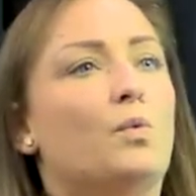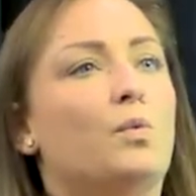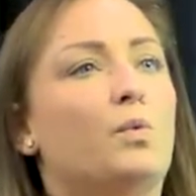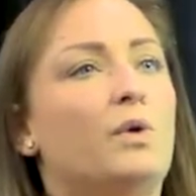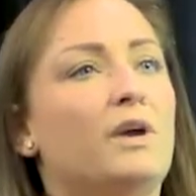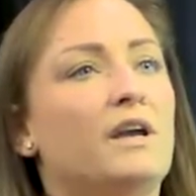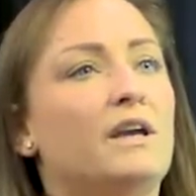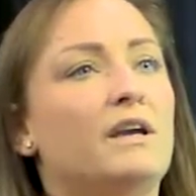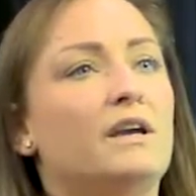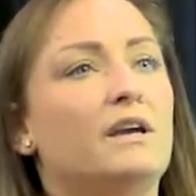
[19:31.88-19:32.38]

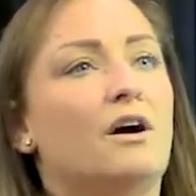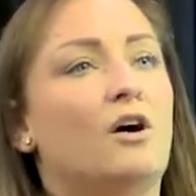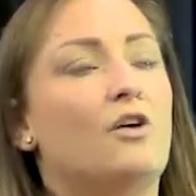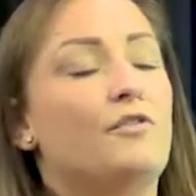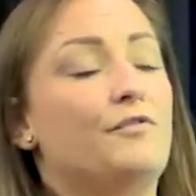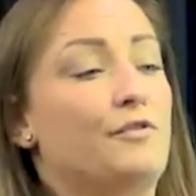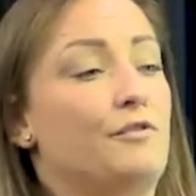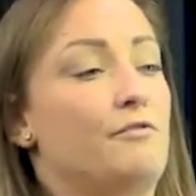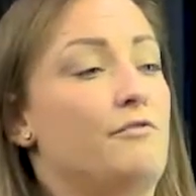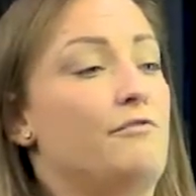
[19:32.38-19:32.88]
We
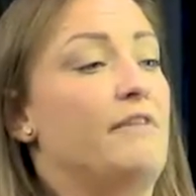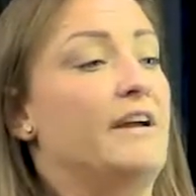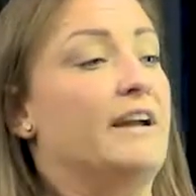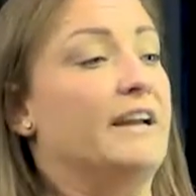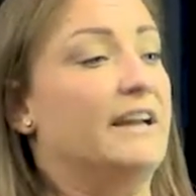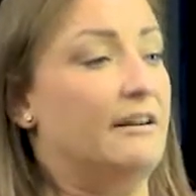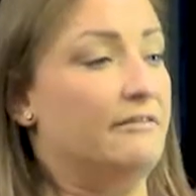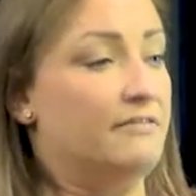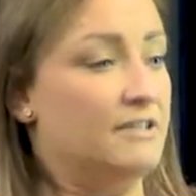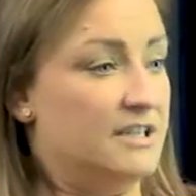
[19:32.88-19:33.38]
offer a
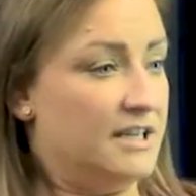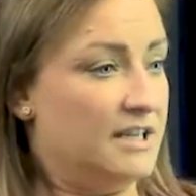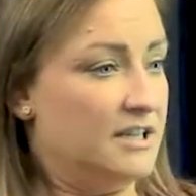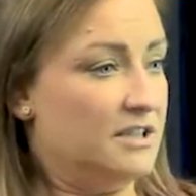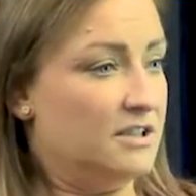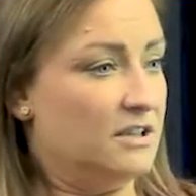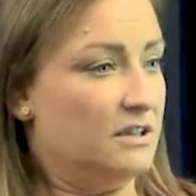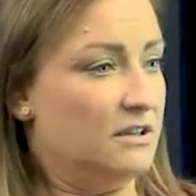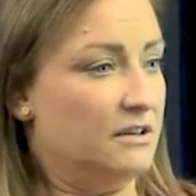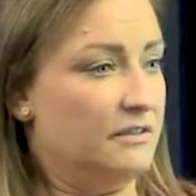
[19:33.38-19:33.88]
rent
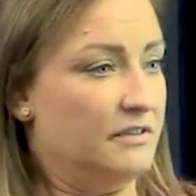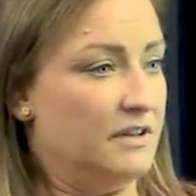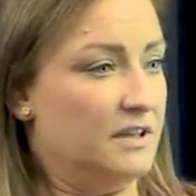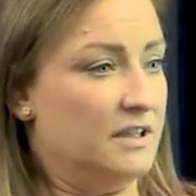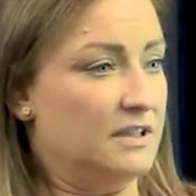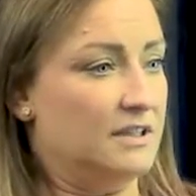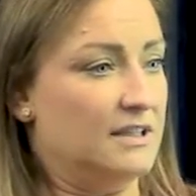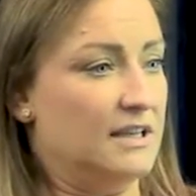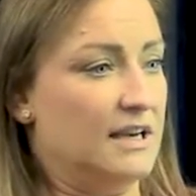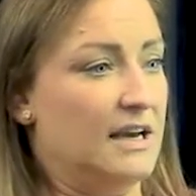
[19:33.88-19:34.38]
guarantee
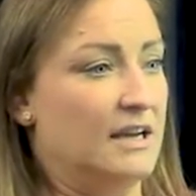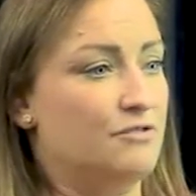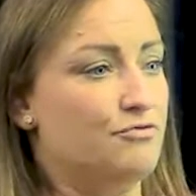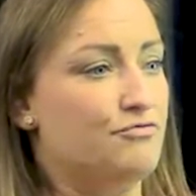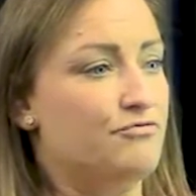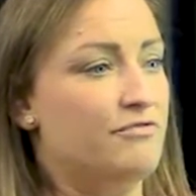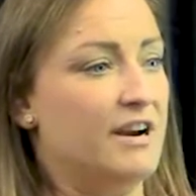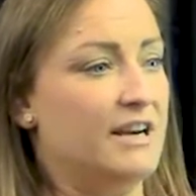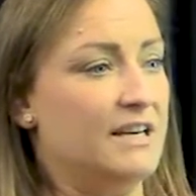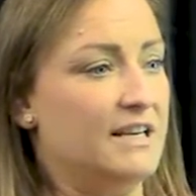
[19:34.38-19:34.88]
service, and
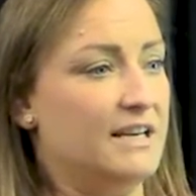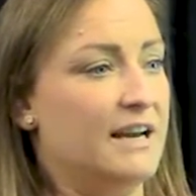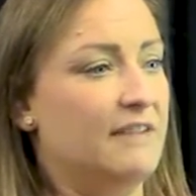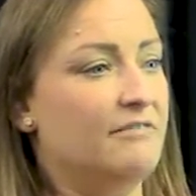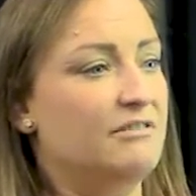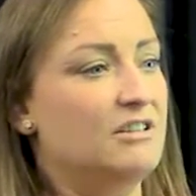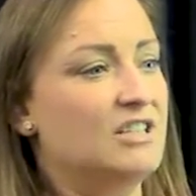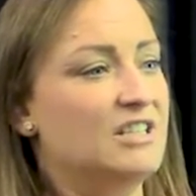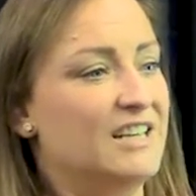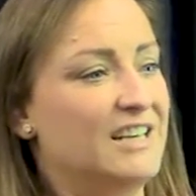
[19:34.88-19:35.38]
rent
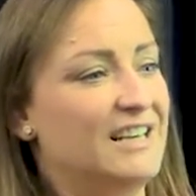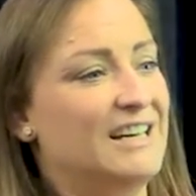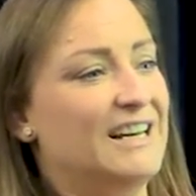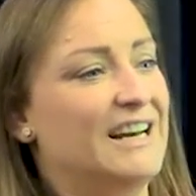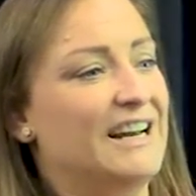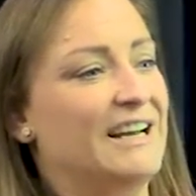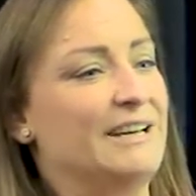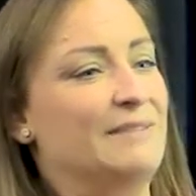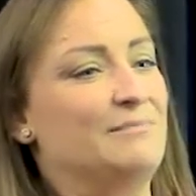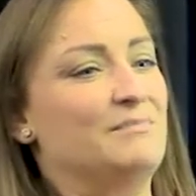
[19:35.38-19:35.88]
guarantee
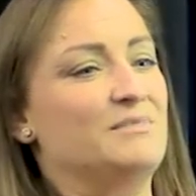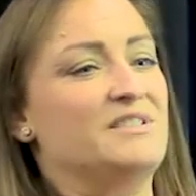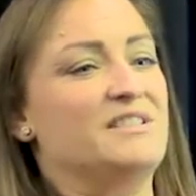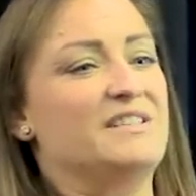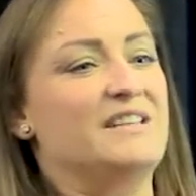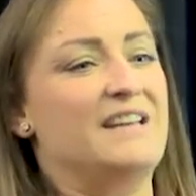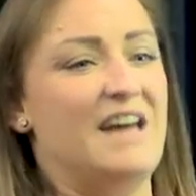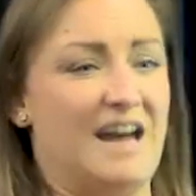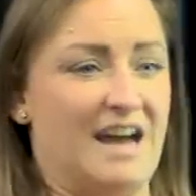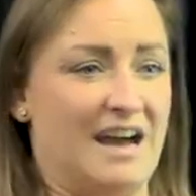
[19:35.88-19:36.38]
claims
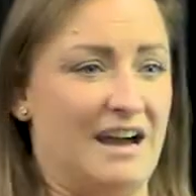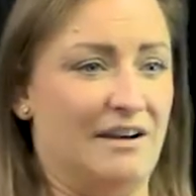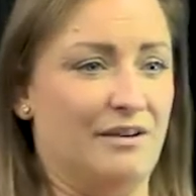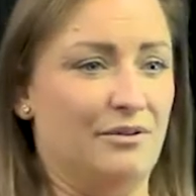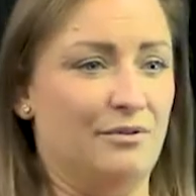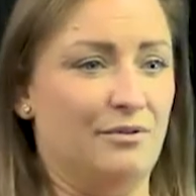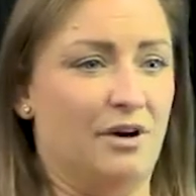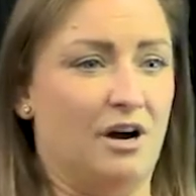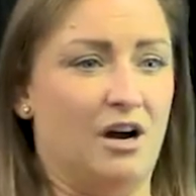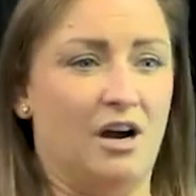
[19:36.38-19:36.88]

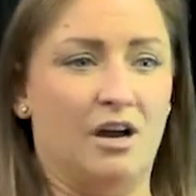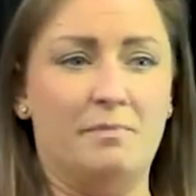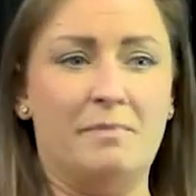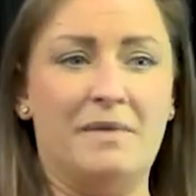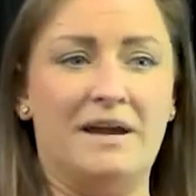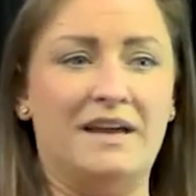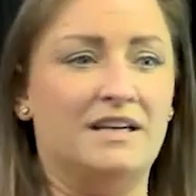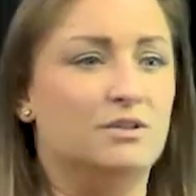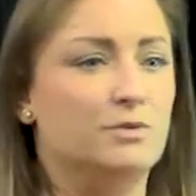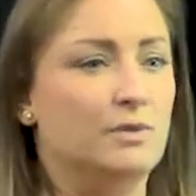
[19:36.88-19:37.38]
now, I
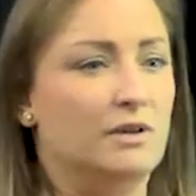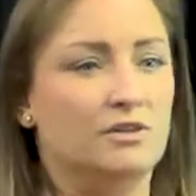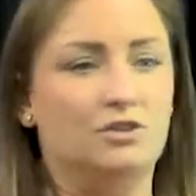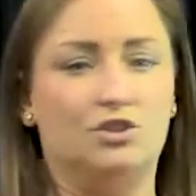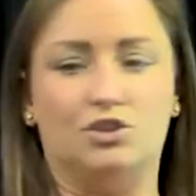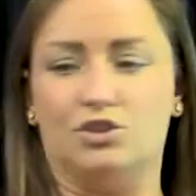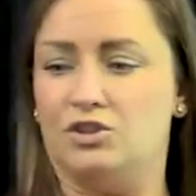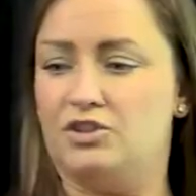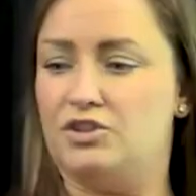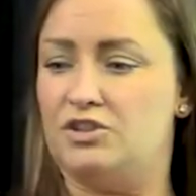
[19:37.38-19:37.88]
may as well
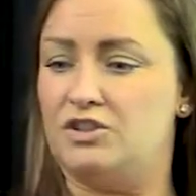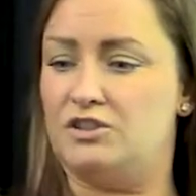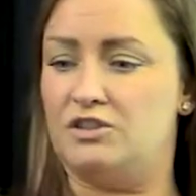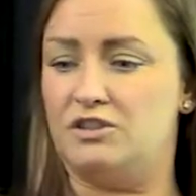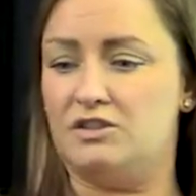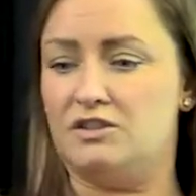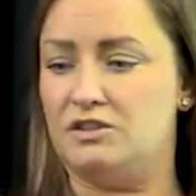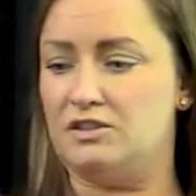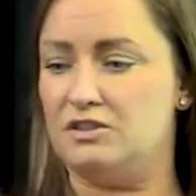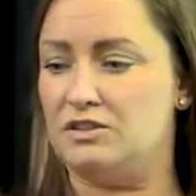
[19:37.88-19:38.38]

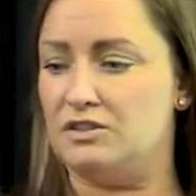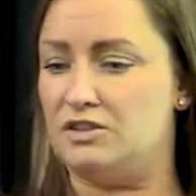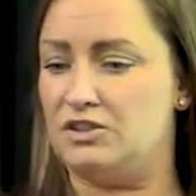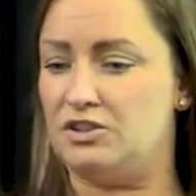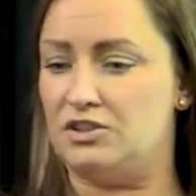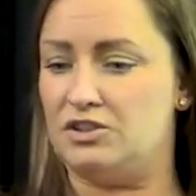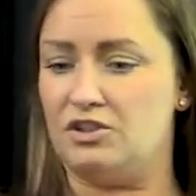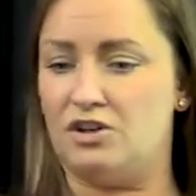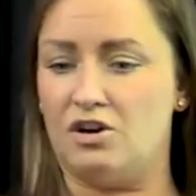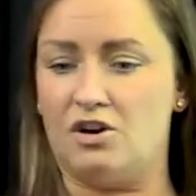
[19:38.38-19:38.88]
just
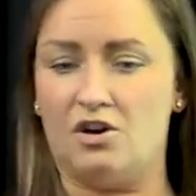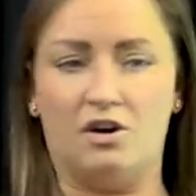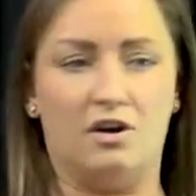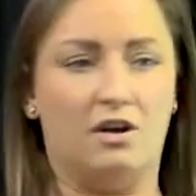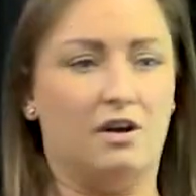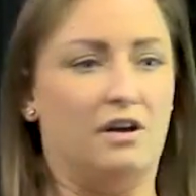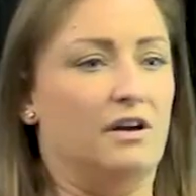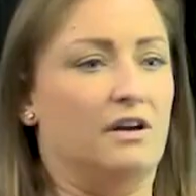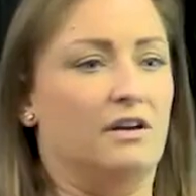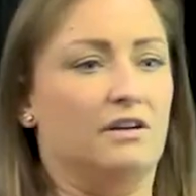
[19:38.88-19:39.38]

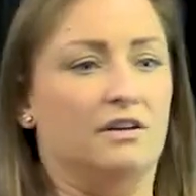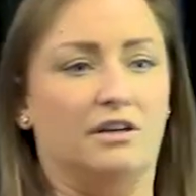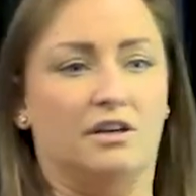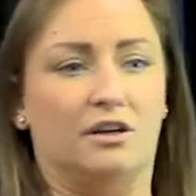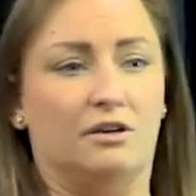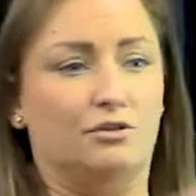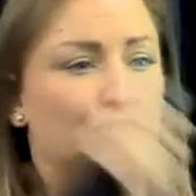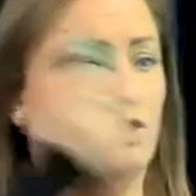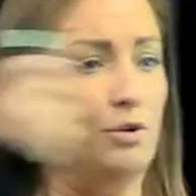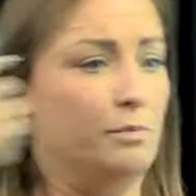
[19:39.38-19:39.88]
start,
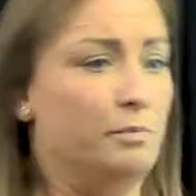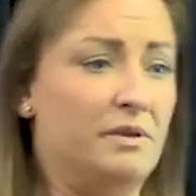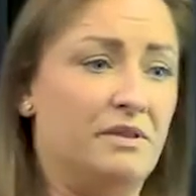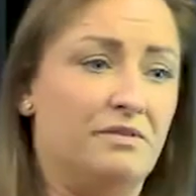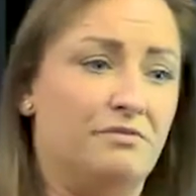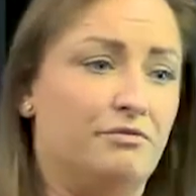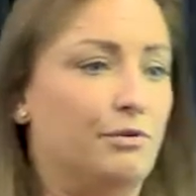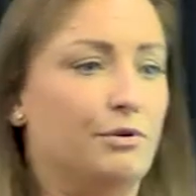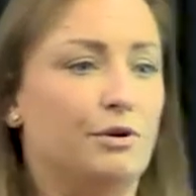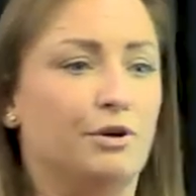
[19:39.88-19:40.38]

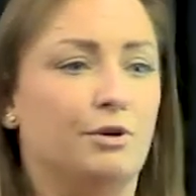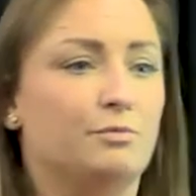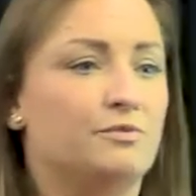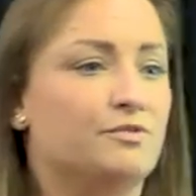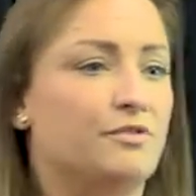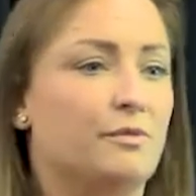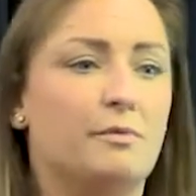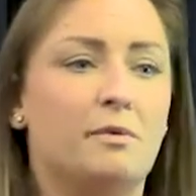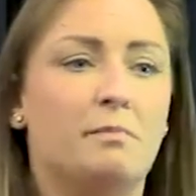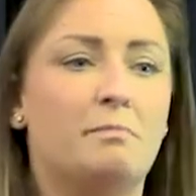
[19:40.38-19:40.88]
jumping through
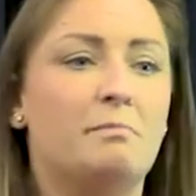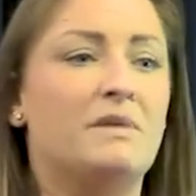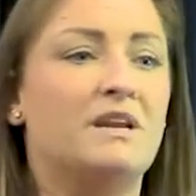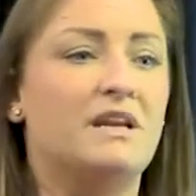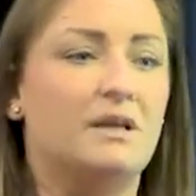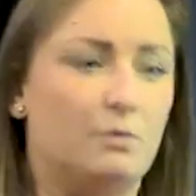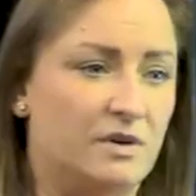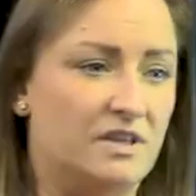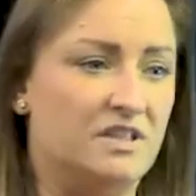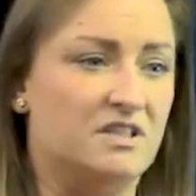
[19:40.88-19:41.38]
hoops from the
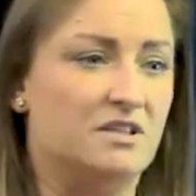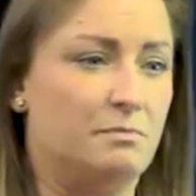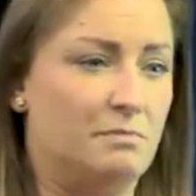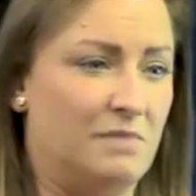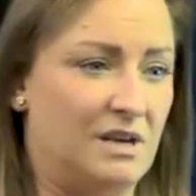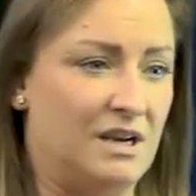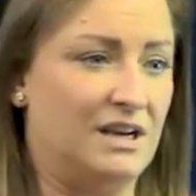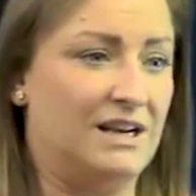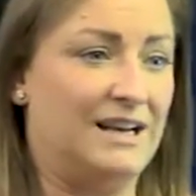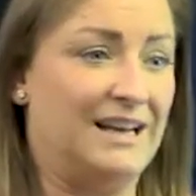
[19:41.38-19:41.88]
minute we
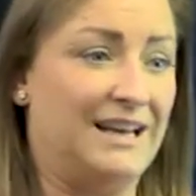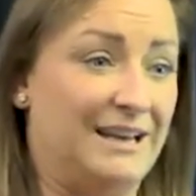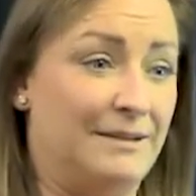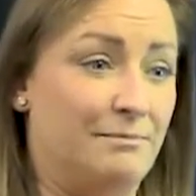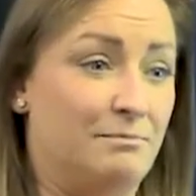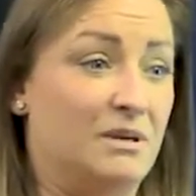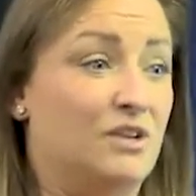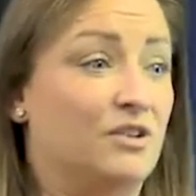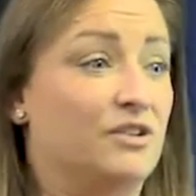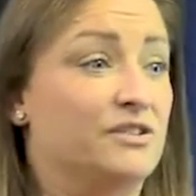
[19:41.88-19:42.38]
submit a
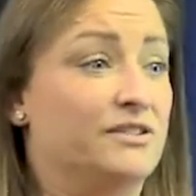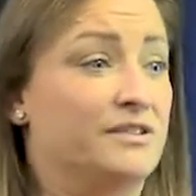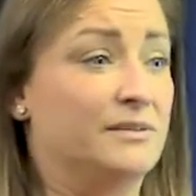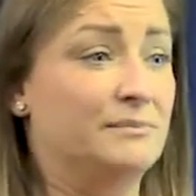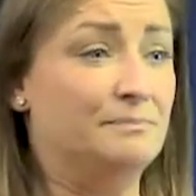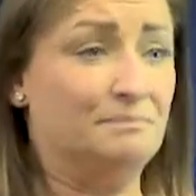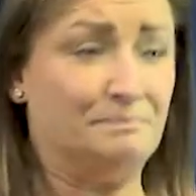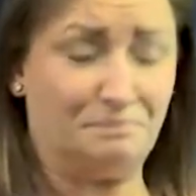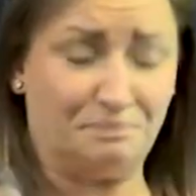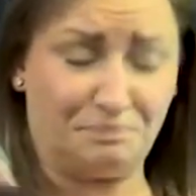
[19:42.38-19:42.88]
claim, because